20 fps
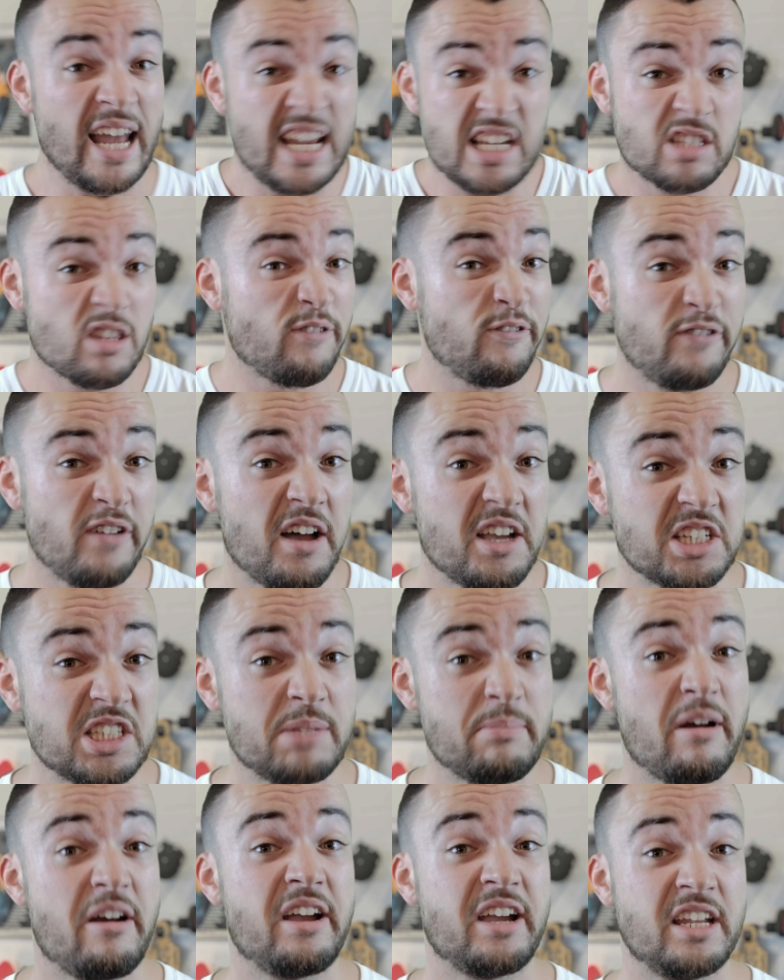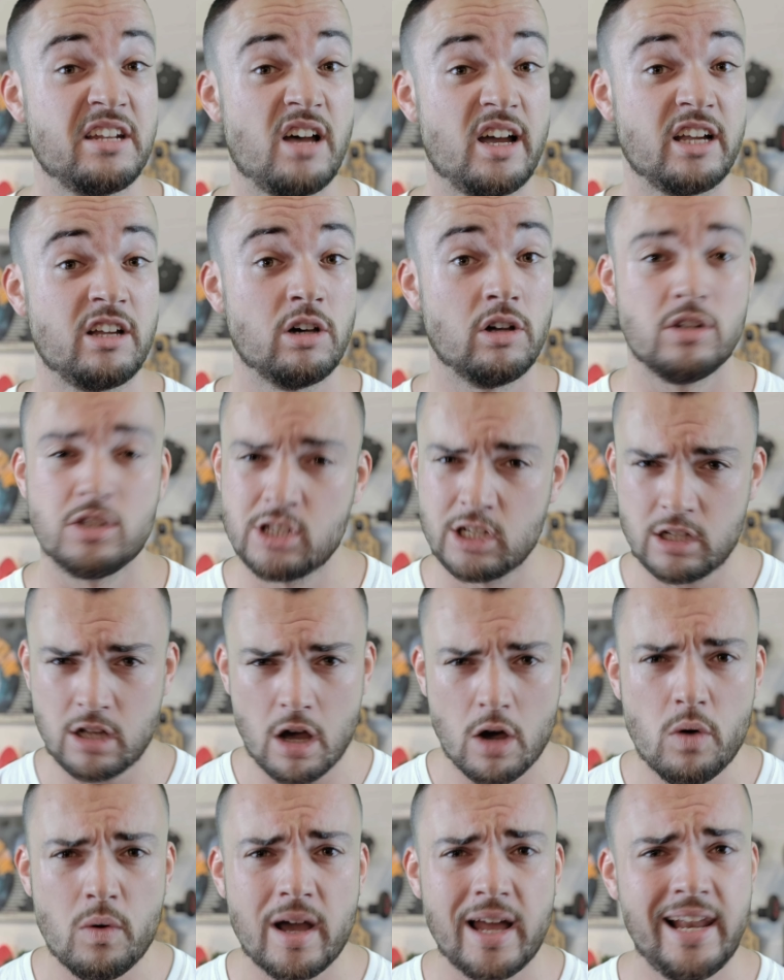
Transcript: and it's the first American icon to go